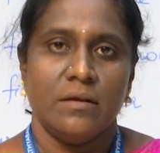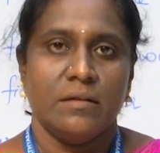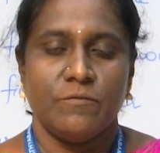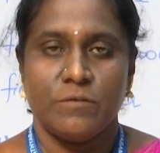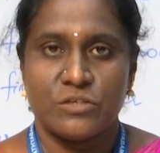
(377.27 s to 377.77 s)

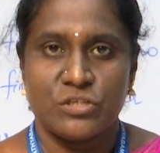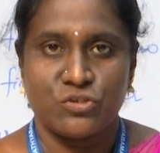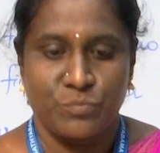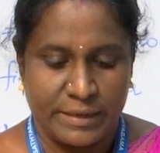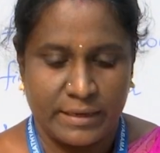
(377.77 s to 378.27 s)
the function
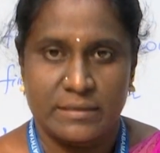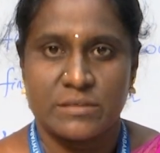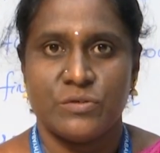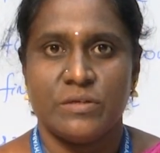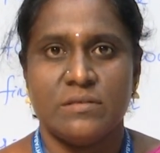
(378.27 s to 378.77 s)
should be a
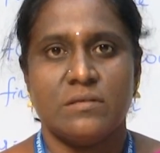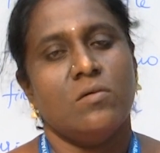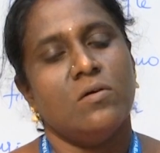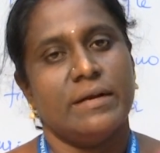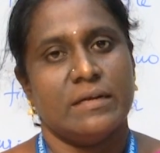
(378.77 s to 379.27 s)
continuous
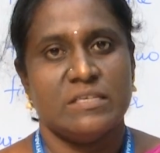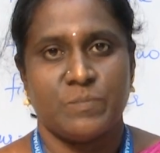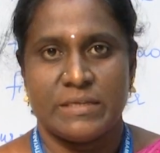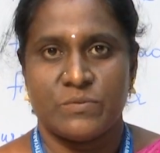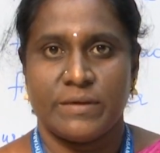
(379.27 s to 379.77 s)
or at least
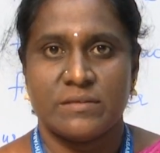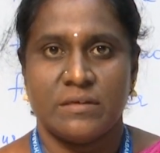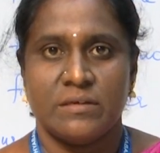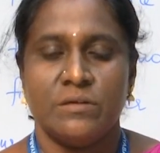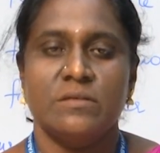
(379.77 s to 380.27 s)
piecewise
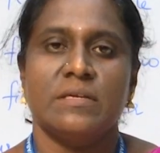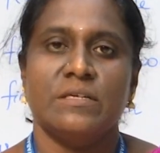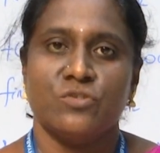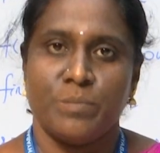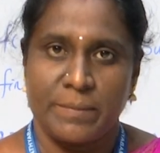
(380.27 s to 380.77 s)
continuous, it
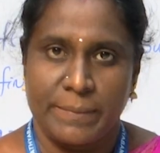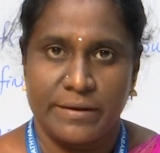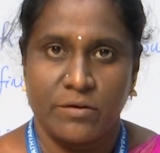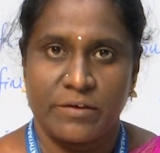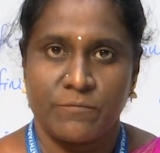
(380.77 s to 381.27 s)
should be a
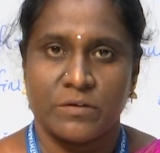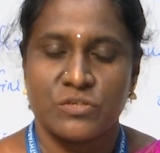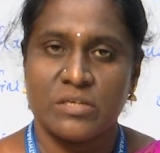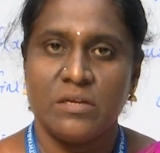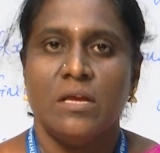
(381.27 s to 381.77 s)
periodic function.